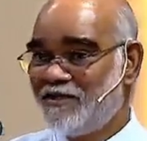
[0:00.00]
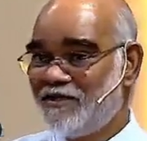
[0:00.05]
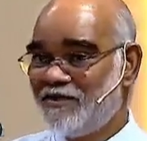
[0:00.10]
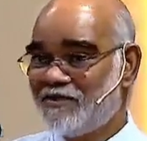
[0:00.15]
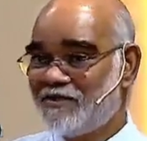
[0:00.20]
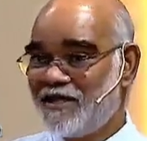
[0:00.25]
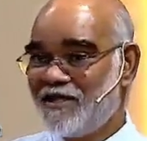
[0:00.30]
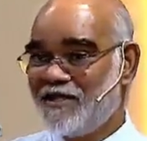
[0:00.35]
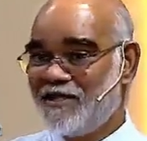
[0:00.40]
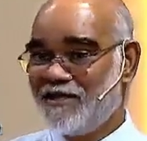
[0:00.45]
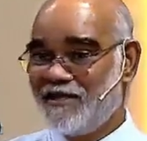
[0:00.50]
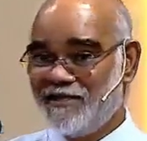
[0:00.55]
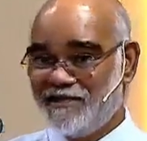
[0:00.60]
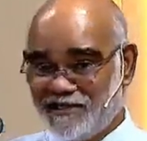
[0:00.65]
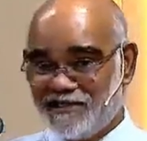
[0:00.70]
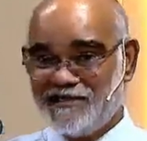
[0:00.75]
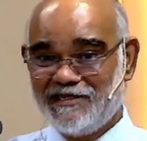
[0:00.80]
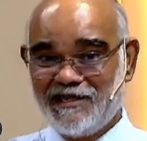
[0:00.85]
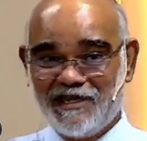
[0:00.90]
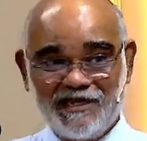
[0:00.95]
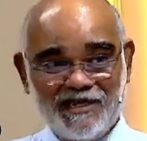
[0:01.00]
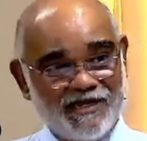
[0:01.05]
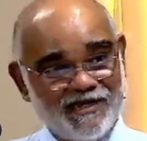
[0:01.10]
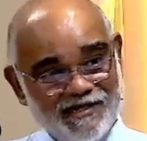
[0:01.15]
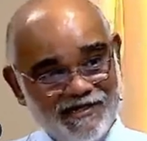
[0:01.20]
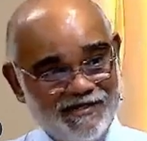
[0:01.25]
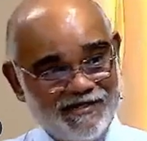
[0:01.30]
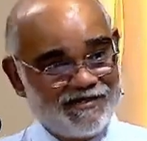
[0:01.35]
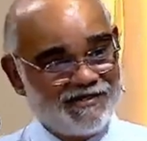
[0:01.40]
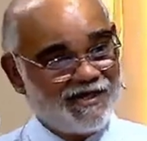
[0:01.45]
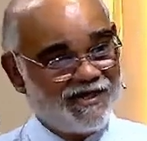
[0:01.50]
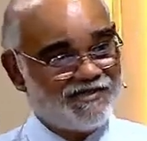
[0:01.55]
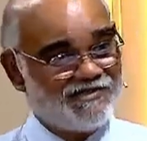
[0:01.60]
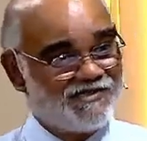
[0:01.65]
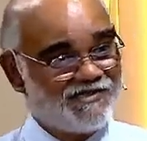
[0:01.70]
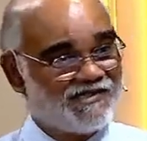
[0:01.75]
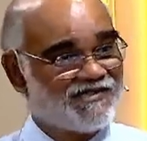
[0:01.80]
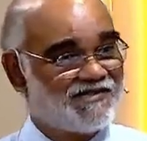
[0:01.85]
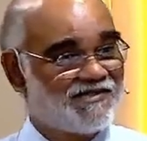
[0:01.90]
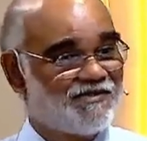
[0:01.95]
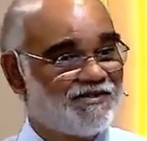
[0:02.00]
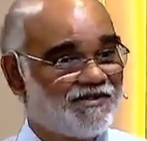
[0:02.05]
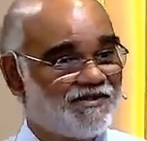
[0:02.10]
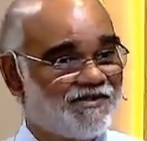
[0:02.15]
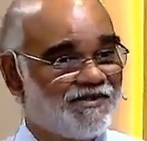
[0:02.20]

Okay, until then I'll, I'll just